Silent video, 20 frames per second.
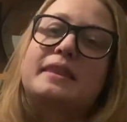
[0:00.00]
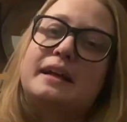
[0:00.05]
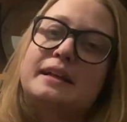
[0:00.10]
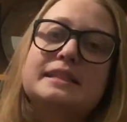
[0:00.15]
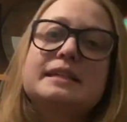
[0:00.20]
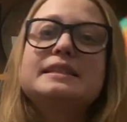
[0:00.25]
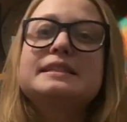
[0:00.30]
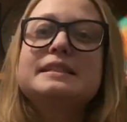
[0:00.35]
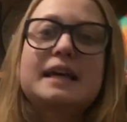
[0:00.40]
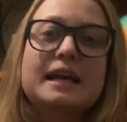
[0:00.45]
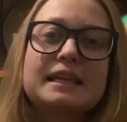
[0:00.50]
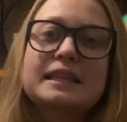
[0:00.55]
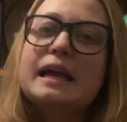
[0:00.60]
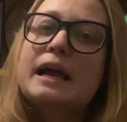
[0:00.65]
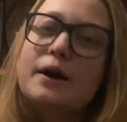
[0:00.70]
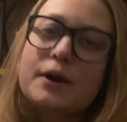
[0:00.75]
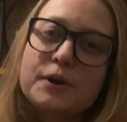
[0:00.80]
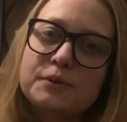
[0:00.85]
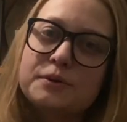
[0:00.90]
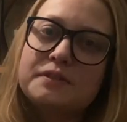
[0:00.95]
that's exactly
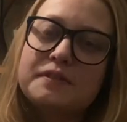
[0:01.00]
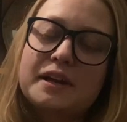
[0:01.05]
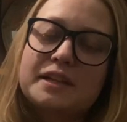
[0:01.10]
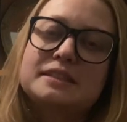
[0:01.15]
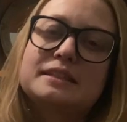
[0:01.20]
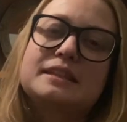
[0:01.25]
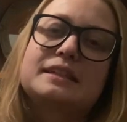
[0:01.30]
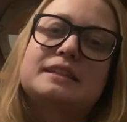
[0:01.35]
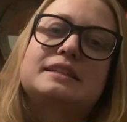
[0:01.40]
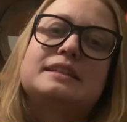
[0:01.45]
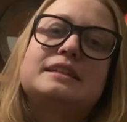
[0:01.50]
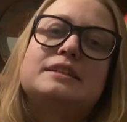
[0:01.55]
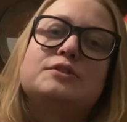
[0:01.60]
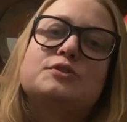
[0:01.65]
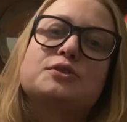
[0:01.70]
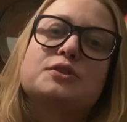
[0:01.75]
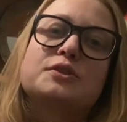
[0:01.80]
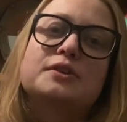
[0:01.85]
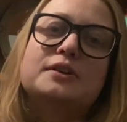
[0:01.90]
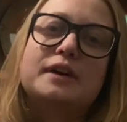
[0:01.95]
how I would have acted like a
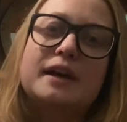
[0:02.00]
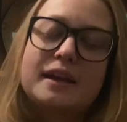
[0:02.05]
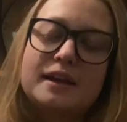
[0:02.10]
teenage girl.